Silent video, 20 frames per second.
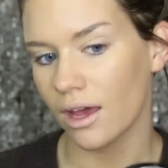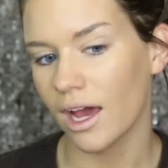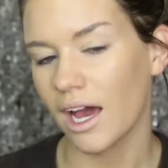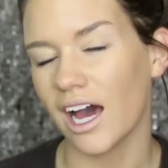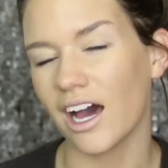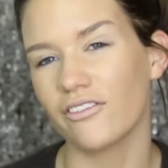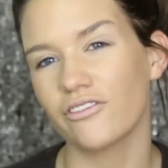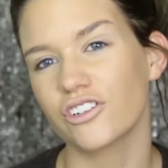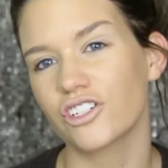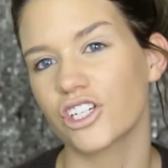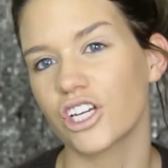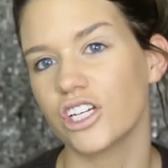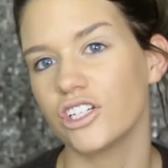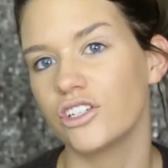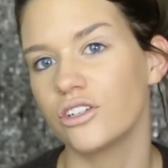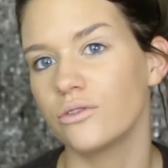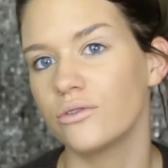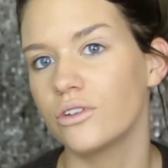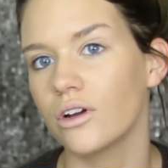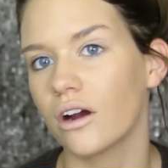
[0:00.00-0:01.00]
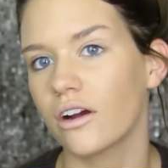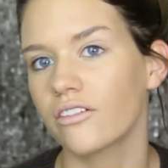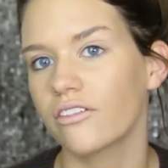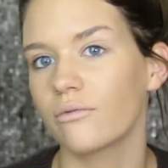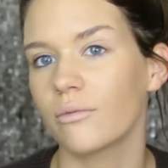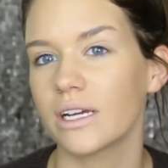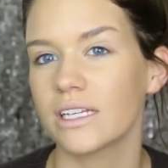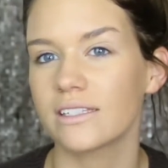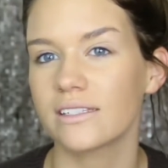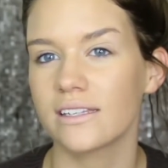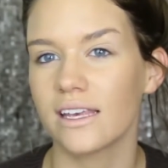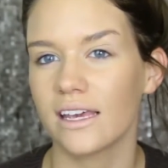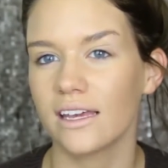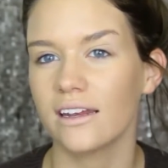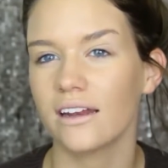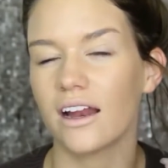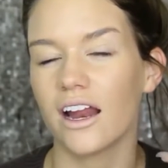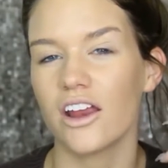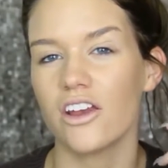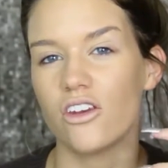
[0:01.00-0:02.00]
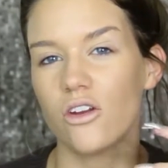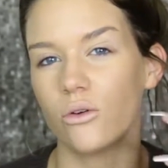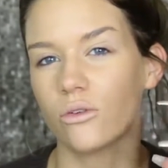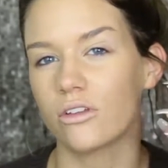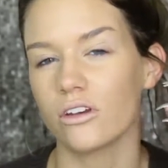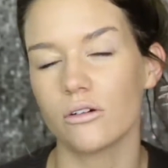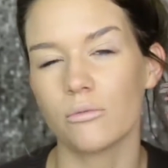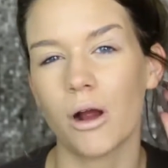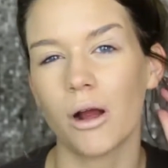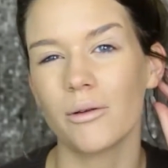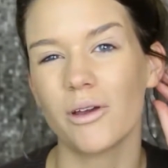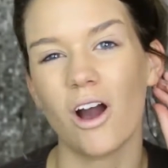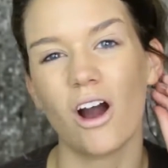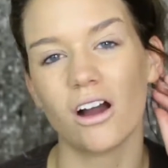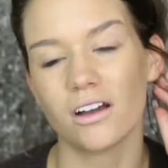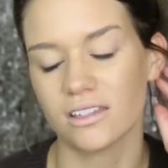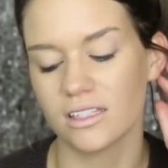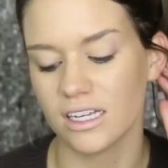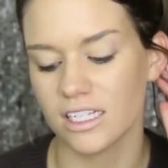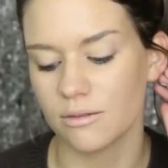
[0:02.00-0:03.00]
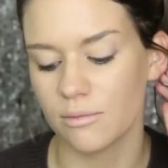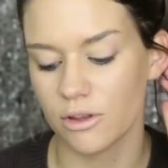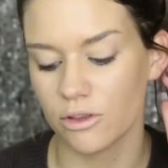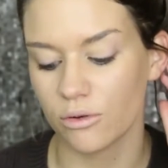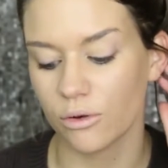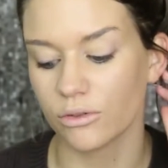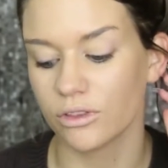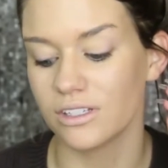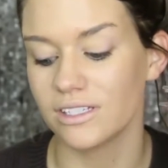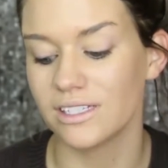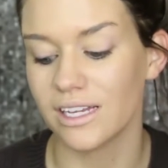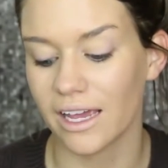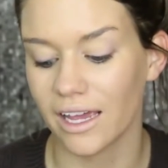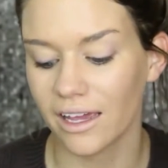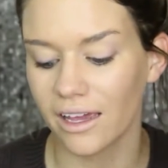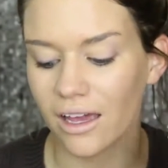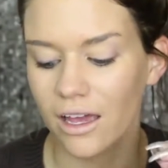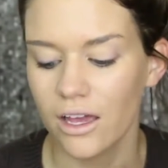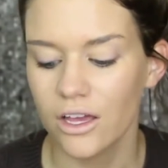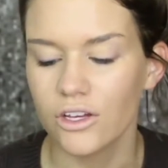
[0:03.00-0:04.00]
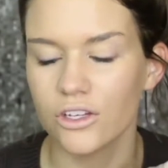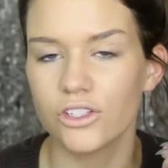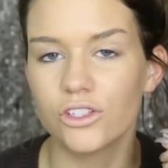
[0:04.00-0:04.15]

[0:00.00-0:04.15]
half a shade too dark for my skin, and I know that it'll probably oxidize a bit throughout the day.